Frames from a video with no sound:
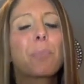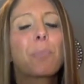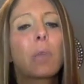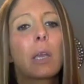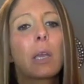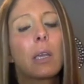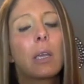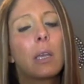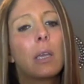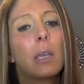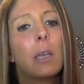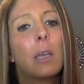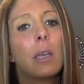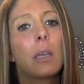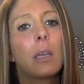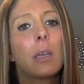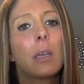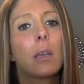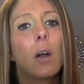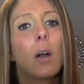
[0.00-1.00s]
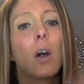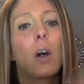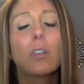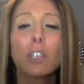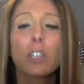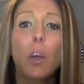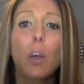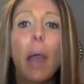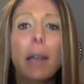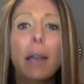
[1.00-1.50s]
He also
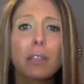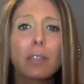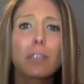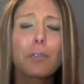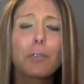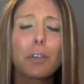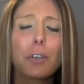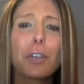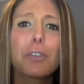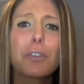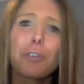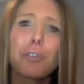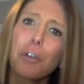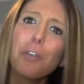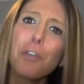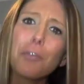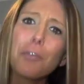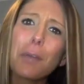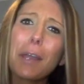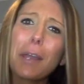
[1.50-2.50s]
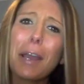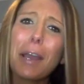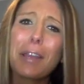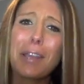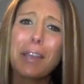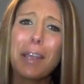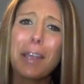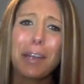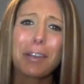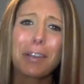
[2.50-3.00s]
asks for a trophy at
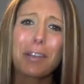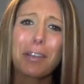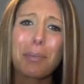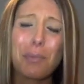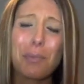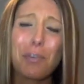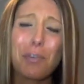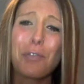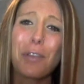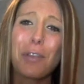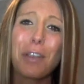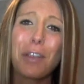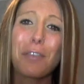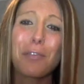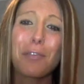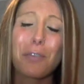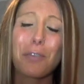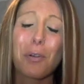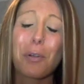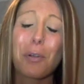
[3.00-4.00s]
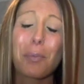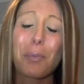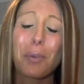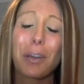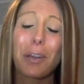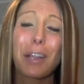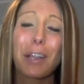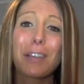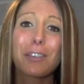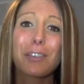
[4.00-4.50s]
the end of the movie for
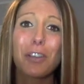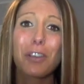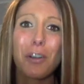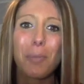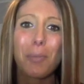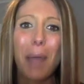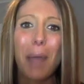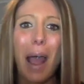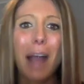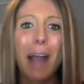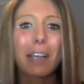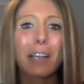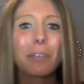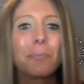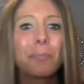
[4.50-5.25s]
bringing Joe back.